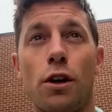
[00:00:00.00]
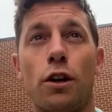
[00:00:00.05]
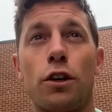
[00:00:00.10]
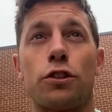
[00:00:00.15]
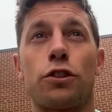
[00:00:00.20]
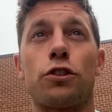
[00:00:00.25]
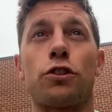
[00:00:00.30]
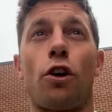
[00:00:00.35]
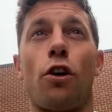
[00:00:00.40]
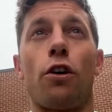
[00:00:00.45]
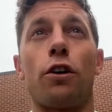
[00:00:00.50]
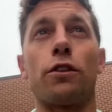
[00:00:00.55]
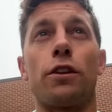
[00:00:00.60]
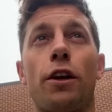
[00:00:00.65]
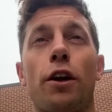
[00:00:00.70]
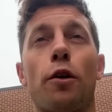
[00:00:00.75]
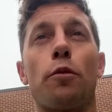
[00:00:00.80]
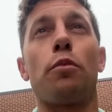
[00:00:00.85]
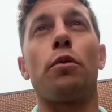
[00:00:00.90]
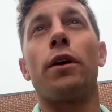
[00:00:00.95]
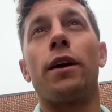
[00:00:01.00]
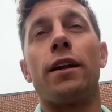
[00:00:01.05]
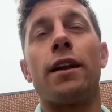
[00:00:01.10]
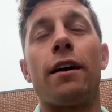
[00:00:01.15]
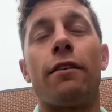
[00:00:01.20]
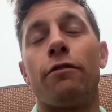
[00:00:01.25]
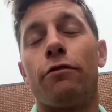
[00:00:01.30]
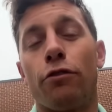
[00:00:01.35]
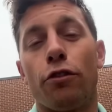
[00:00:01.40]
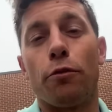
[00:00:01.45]
stalling the airplane,
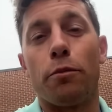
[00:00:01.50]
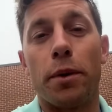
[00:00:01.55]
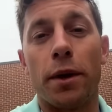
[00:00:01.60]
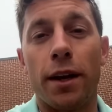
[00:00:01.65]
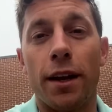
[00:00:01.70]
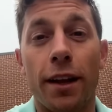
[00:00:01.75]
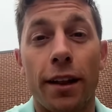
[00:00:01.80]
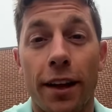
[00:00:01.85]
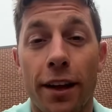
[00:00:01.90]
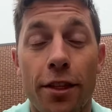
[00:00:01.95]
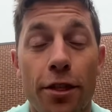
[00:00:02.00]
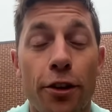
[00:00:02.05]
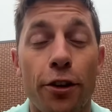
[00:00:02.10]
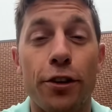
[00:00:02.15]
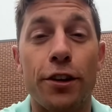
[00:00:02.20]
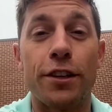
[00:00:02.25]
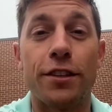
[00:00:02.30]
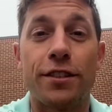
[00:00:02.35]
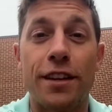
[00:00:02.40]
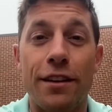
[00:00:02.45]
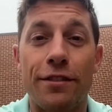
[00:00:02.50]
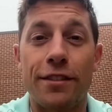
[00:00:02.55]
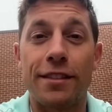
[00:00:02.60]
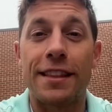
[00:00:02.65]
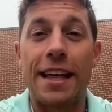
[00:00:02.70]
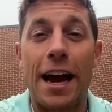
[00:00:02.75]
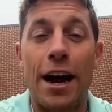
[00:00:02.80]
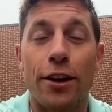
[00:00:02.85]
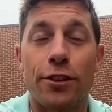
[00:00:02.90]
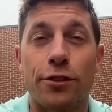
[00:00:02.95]
heaven forbid, at like
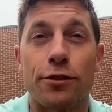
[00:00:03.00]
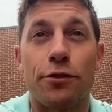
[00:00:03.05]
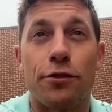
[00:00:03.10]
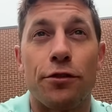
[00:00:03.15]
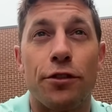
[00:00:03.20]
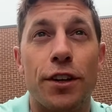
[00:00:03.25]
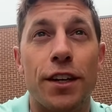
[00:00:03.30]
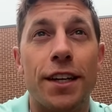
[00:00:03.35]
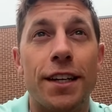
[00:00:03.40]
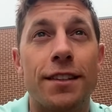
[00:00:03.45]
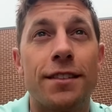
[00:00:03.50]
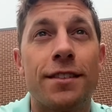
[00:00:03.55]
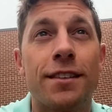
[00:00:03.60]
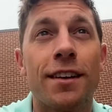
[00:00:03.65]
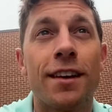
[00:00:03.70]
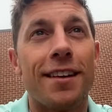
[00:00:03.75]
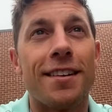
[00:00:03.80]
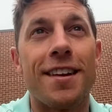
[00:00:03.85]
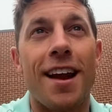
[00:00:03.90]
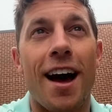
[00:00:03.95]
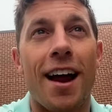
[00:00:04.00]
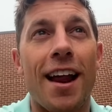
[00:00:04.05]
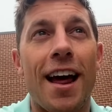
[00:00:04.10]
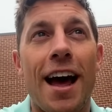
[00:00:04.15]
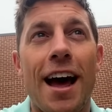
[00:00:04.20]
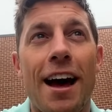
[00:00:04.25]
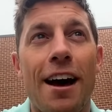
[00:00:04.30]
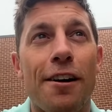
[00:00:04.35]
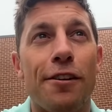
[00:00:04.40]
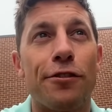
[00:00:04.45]
37,000 feet, not
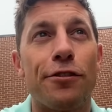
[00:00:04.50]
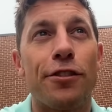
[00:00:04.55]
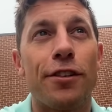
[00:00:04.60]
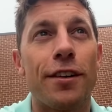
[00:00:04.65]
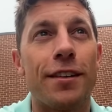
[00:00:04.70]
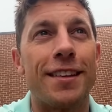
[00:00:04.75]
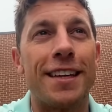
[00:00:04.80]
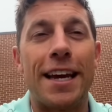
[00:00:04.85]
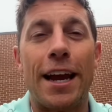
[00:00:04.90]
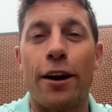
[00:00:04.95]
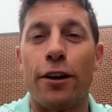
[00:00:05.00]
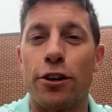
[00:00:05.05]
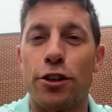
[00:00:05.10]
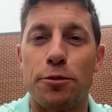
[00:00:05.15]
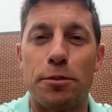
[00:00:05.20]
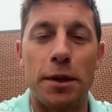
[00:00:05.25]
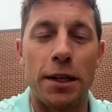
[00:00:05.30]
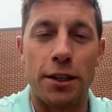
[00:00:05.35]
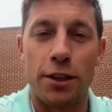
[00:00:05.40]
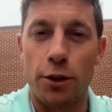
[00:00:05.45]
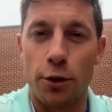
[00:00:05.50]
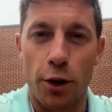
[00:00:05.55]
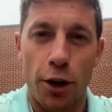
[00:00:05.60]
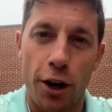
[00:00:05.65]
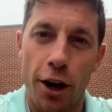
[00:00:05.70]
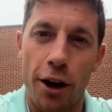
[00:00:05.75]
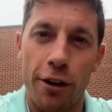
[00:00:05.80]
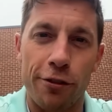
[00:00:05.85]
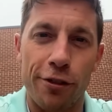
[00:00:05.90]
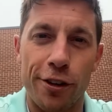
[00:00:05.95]
have the airspeed to
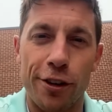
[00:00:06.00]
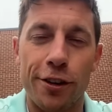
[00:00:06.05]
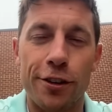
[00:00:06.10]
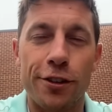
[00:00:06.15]
recover.